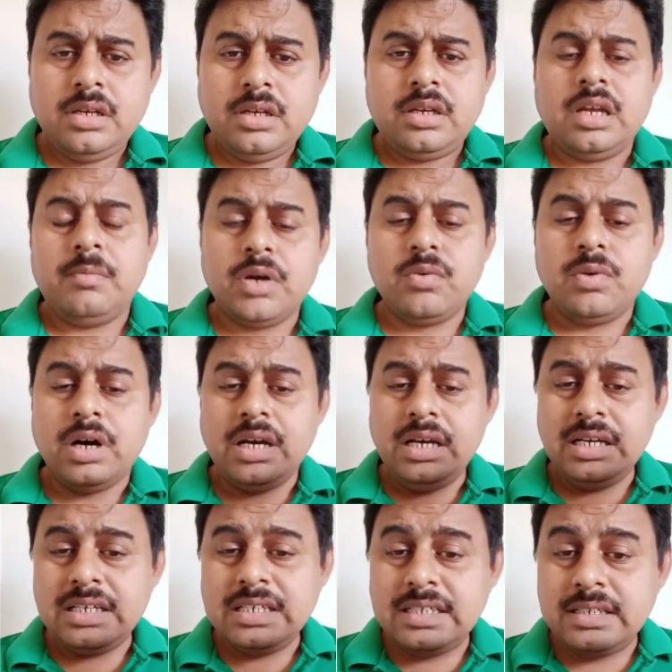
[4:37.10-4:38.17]
Number
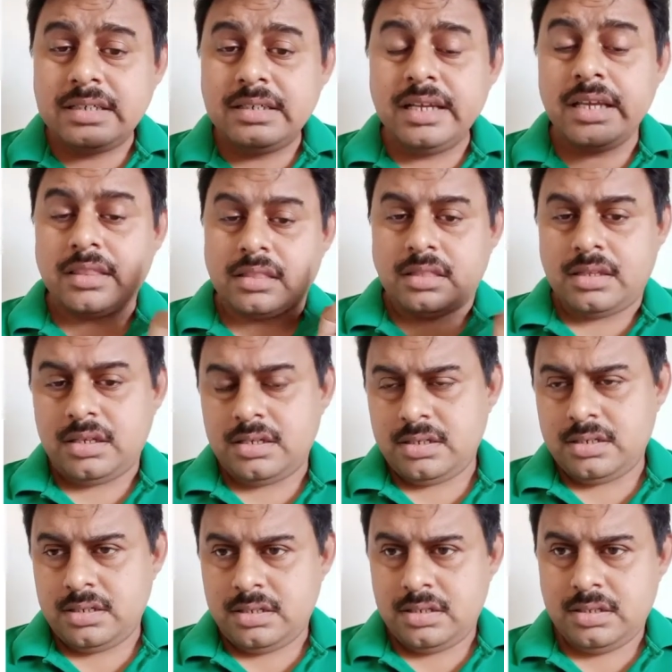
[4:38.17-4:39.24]
1, tithe.
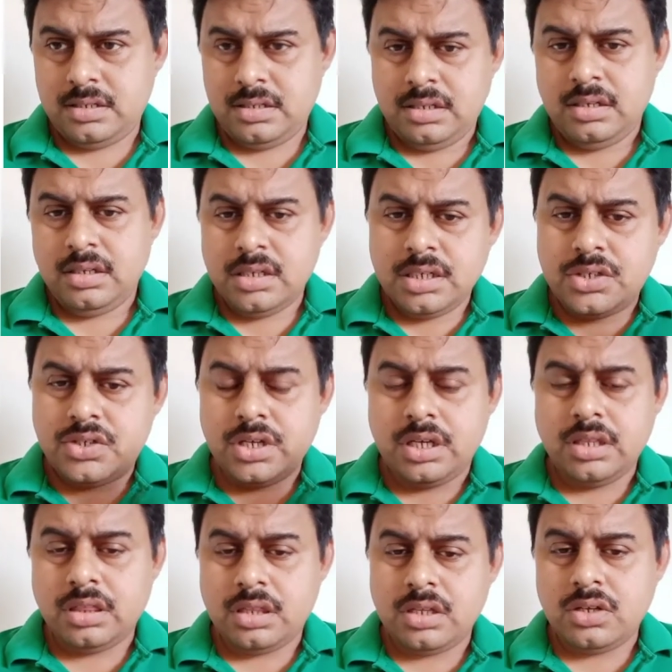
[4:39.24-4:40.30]

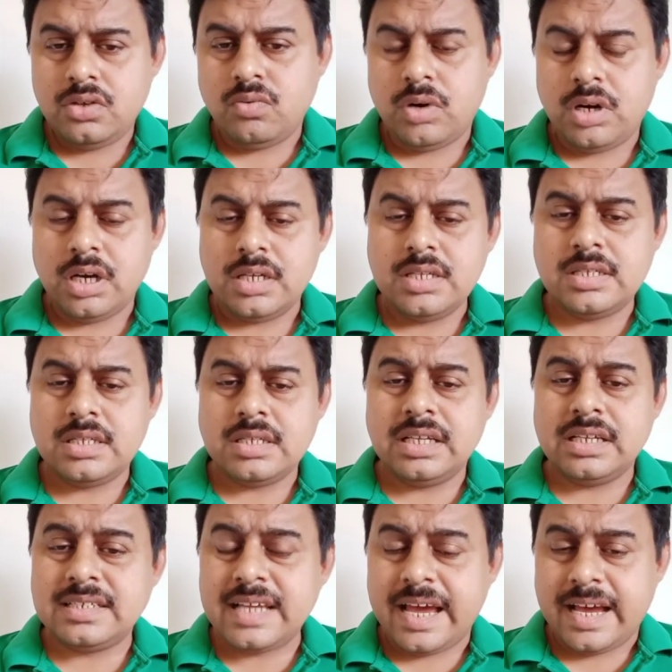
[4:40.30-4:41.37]
Tithe was the
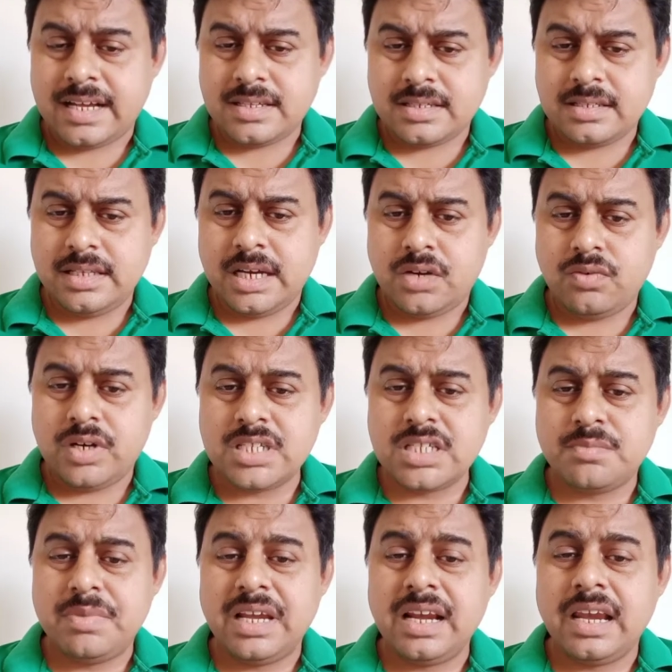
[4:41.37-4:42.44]
tax that was
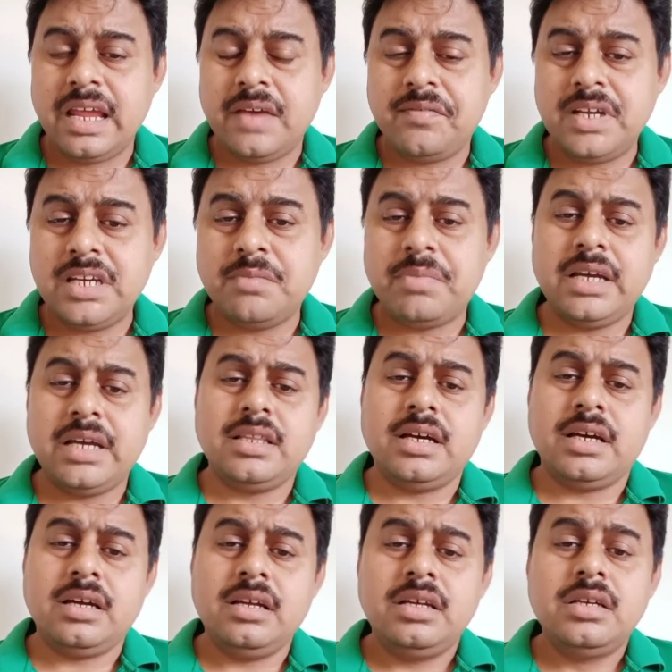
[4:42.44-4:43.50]
being levied by
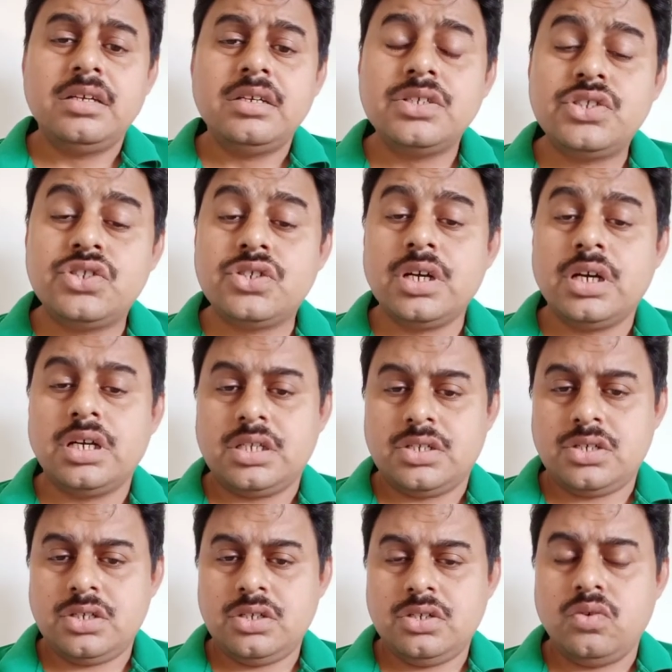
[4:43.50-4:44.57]
the church.
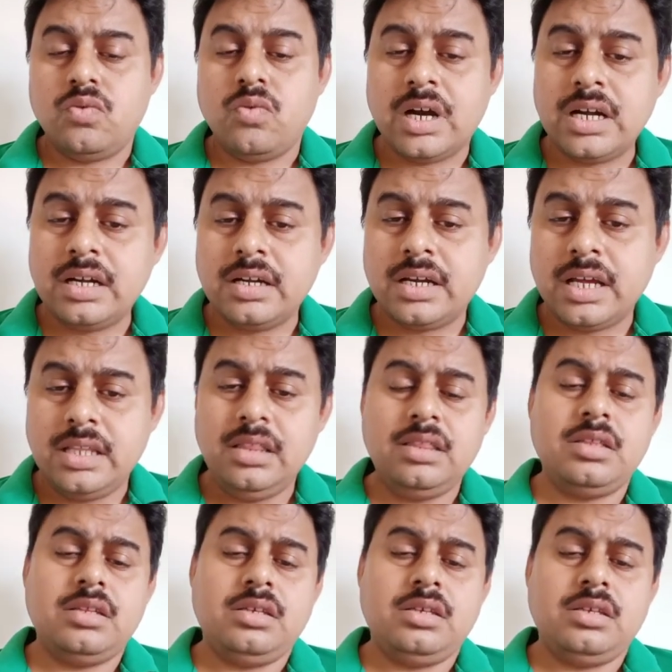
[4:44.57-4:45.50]
1/10.